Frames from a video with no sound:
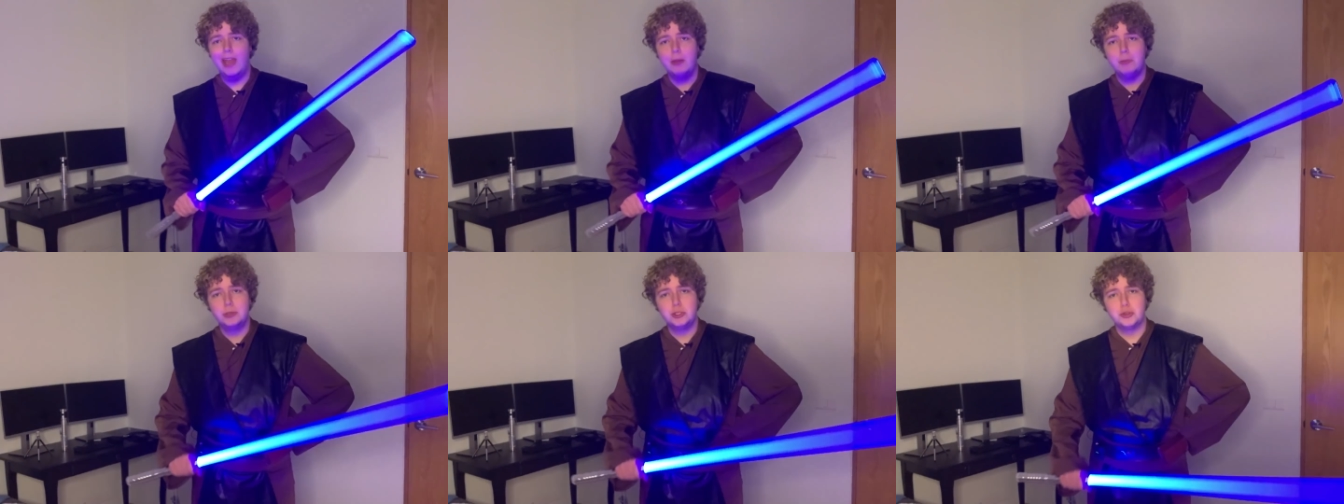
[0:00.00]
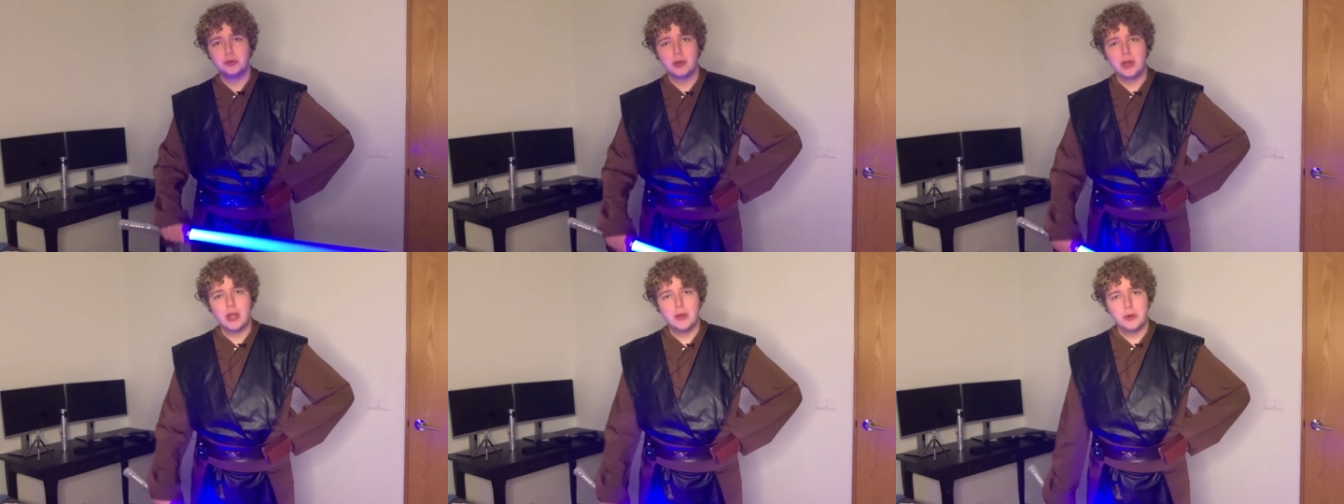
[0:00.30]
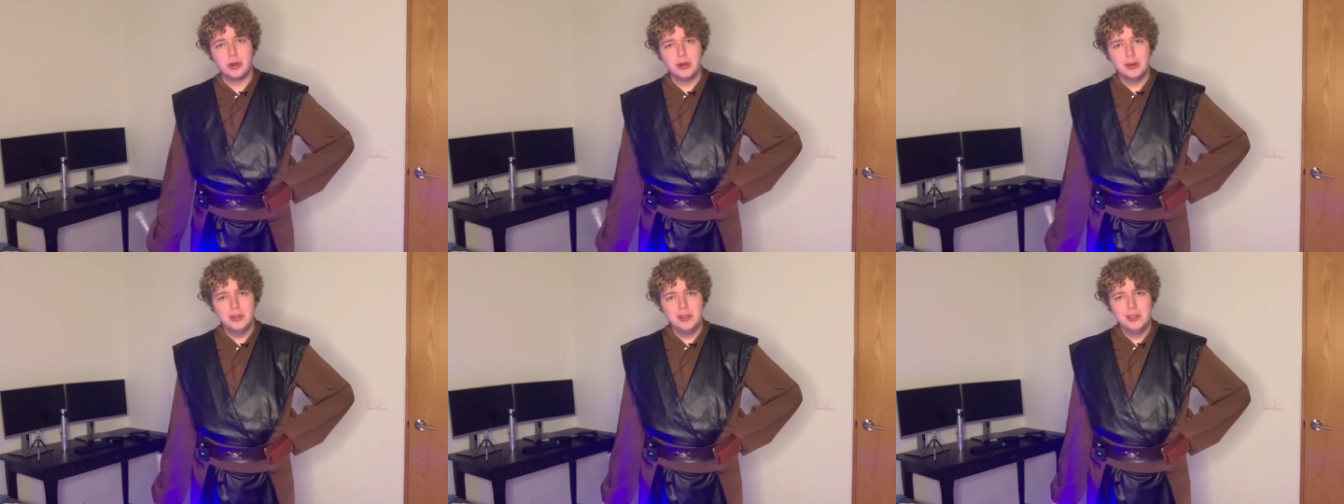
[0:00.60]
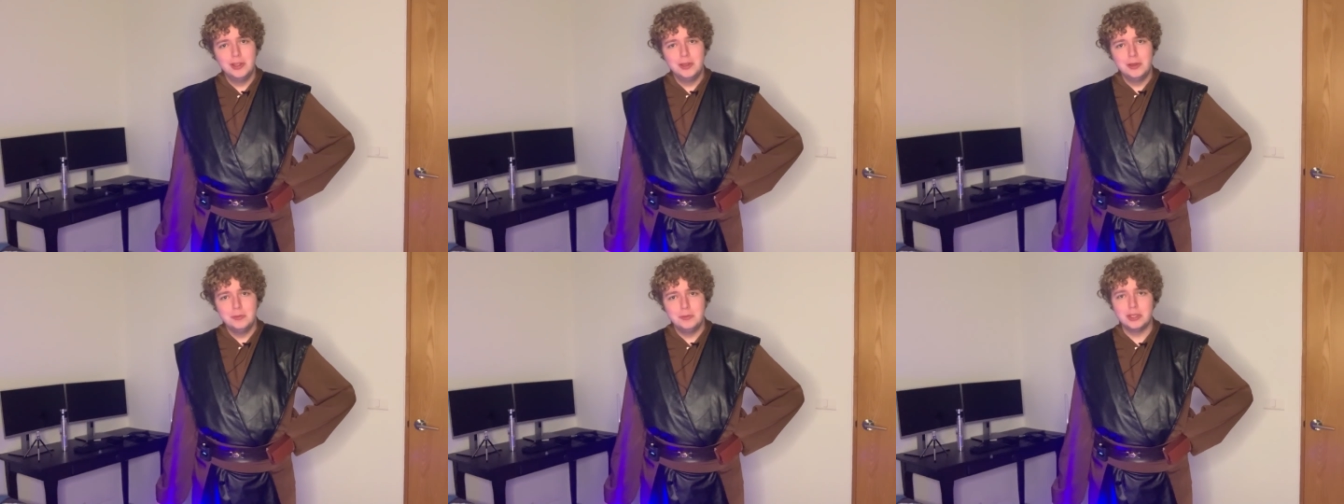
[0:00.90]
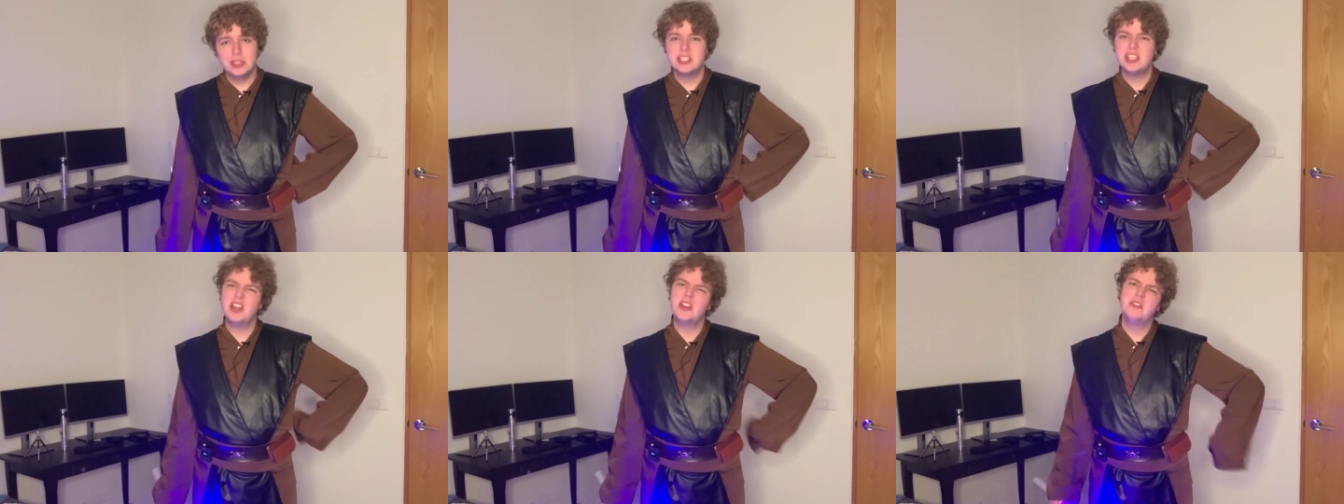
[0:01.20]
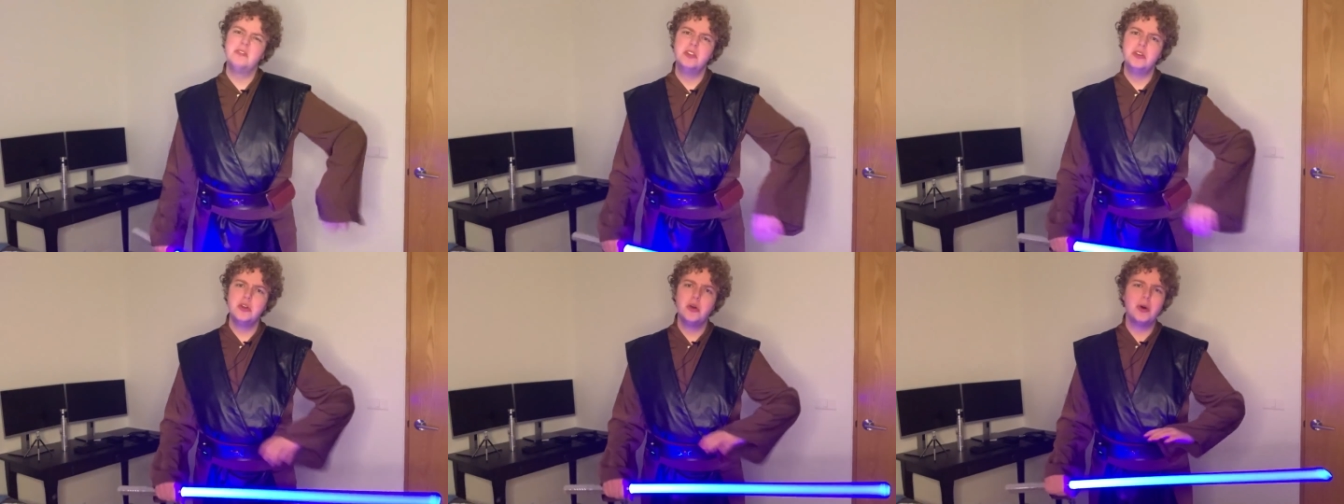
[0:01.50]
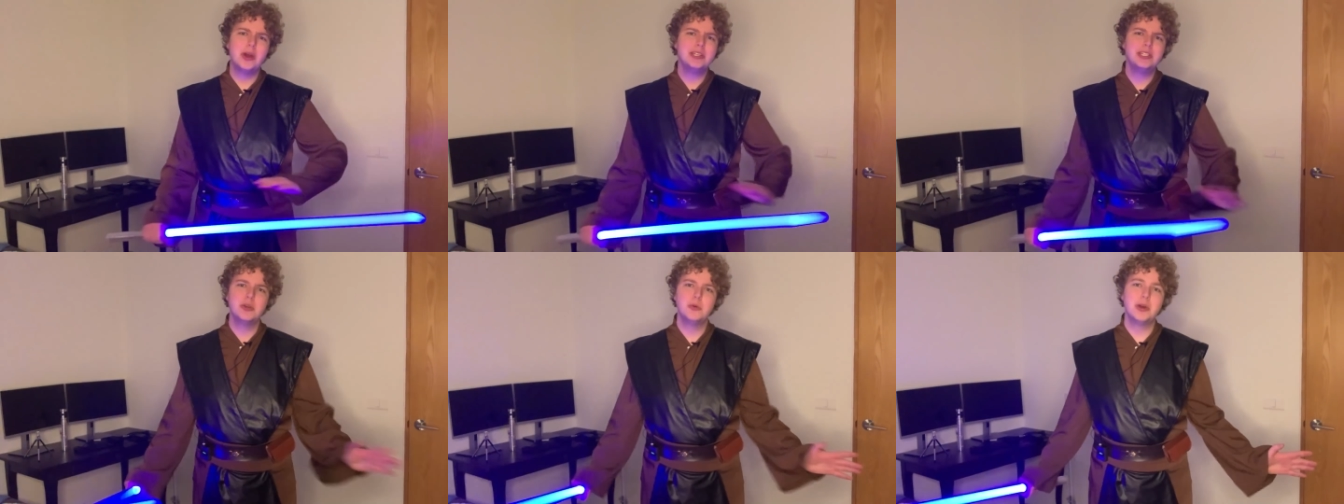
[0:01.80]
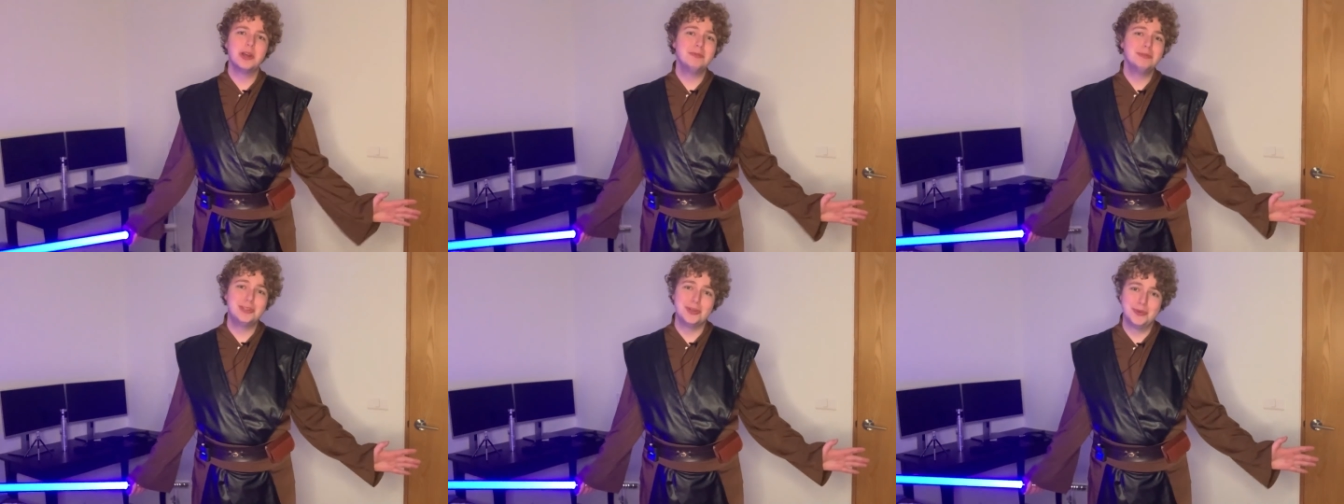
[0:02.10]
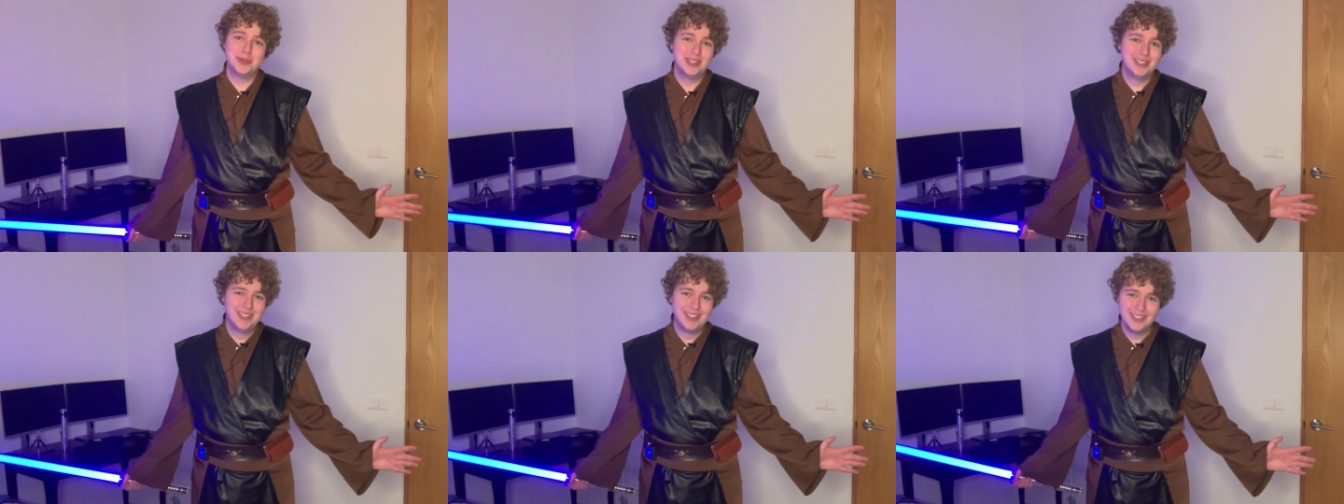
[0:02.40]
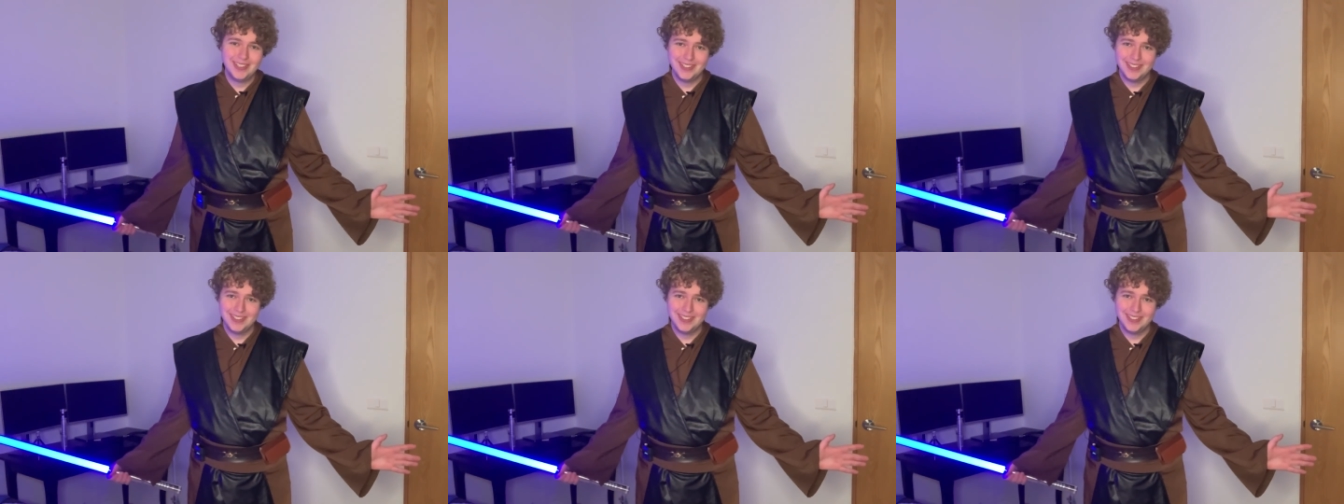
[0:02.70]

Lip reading: amateur hour because I have no idea what I'm doing.